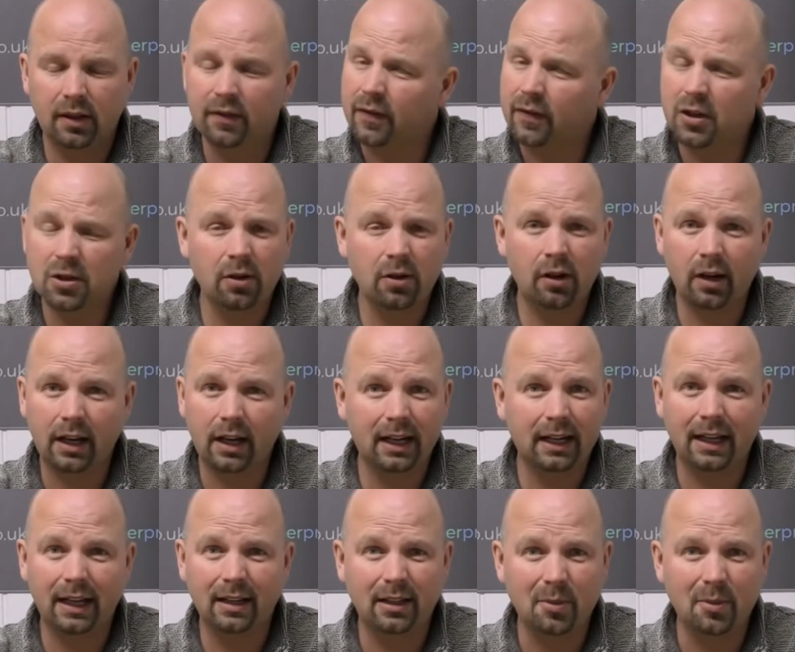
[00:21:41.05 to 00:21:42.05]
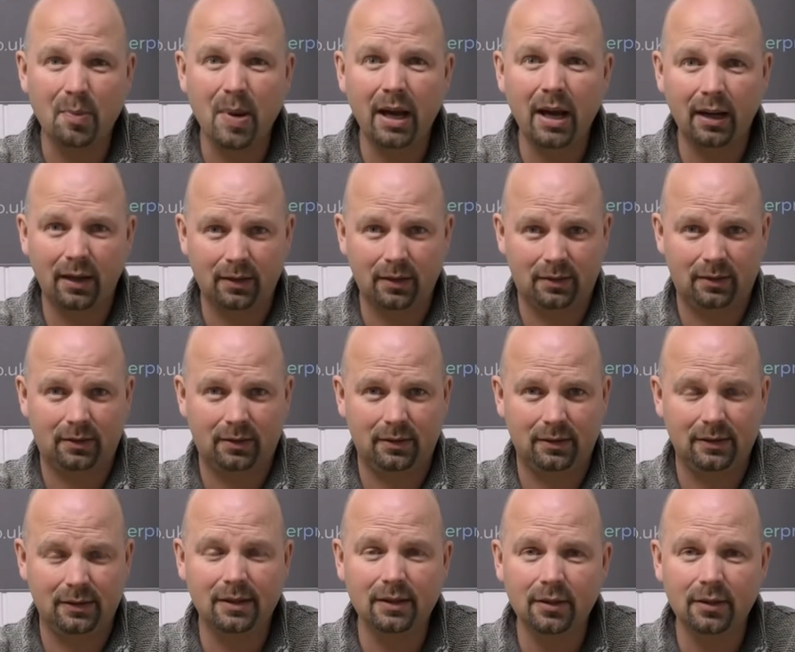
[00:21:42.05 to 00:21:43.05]
fish are not going to get any better,
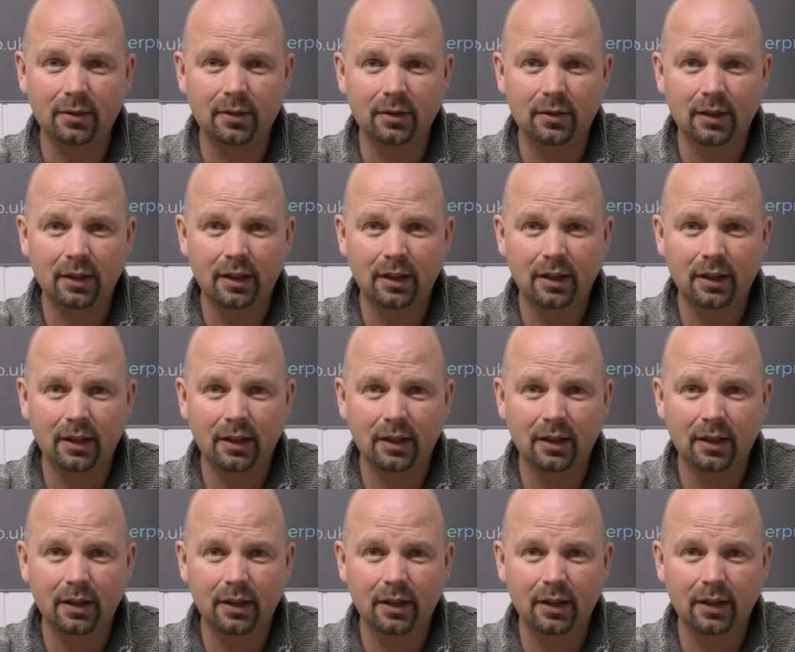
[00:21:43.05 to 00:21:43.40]
you know.